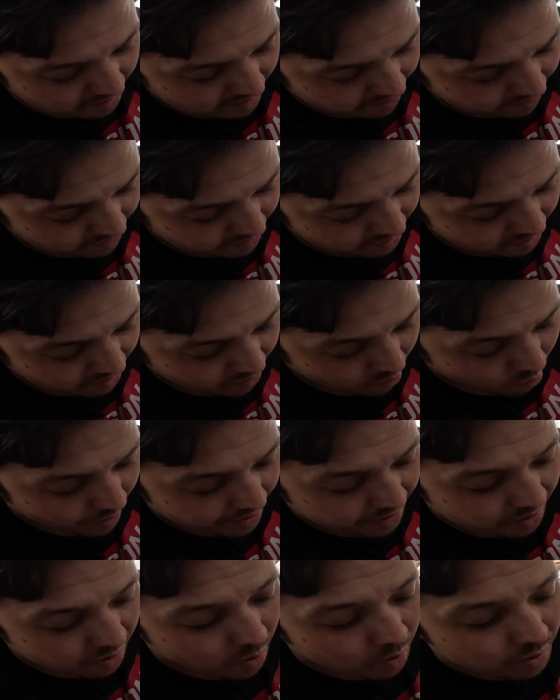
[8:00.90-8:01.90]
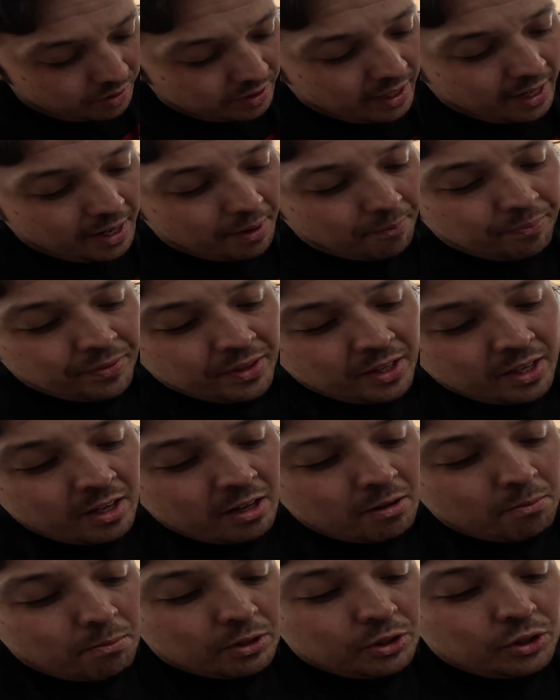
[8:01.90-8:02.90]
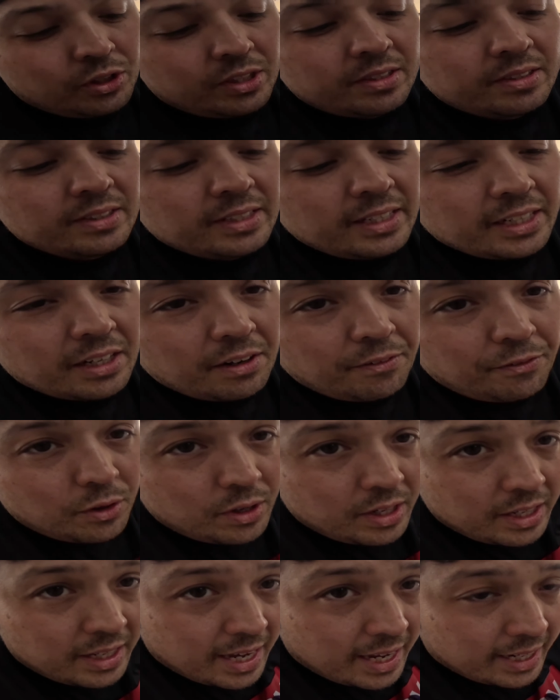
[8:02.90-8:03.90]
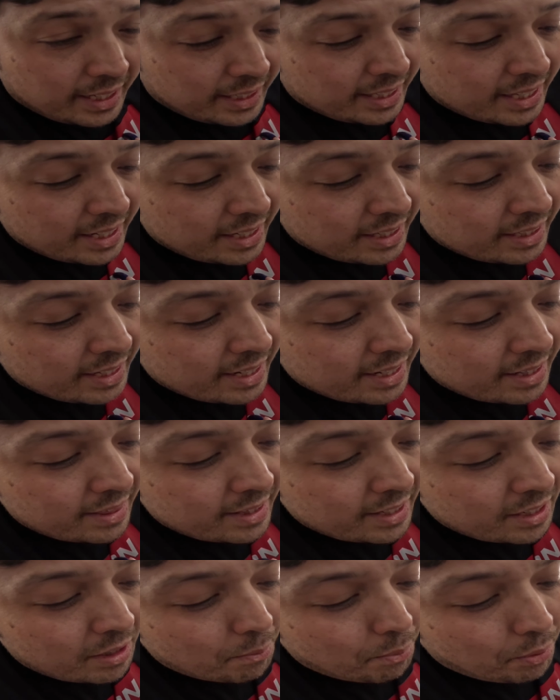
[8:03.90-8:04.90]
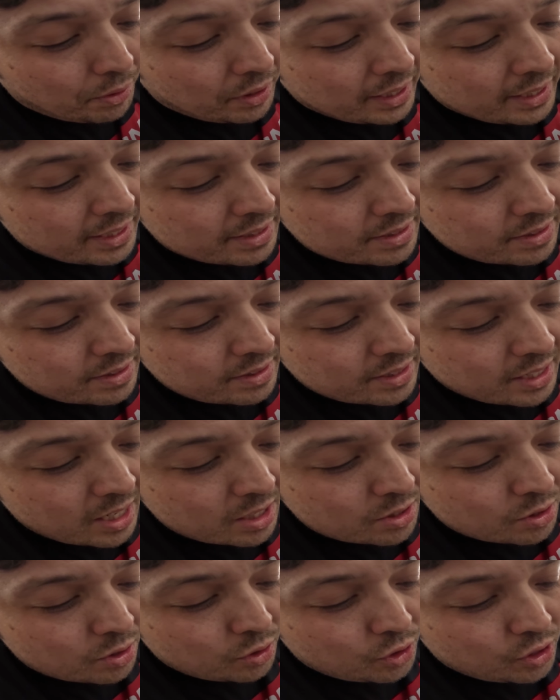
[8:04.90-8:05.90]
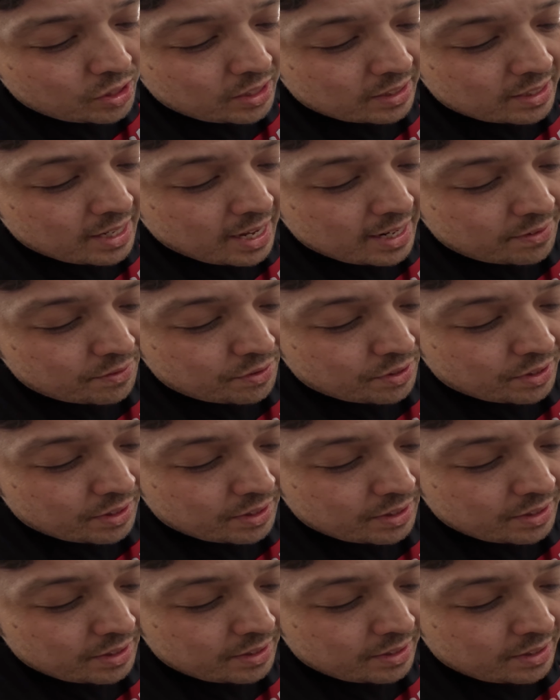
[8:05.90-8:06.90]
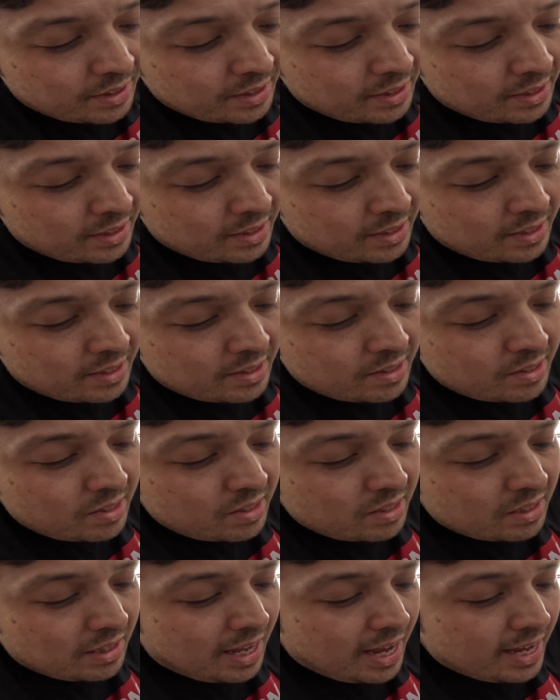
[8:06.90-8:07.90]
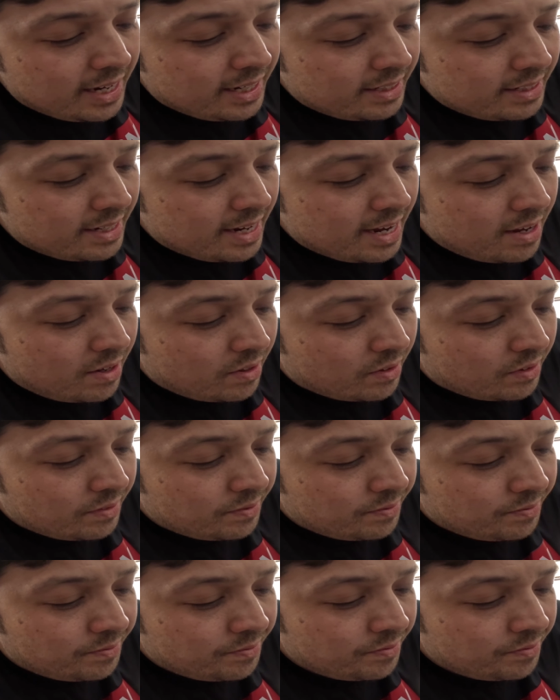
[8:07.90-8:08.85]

have to sit there and wait the whole time. But you can see here, if you can kind of get it in there in place so that you can kind of slide it down.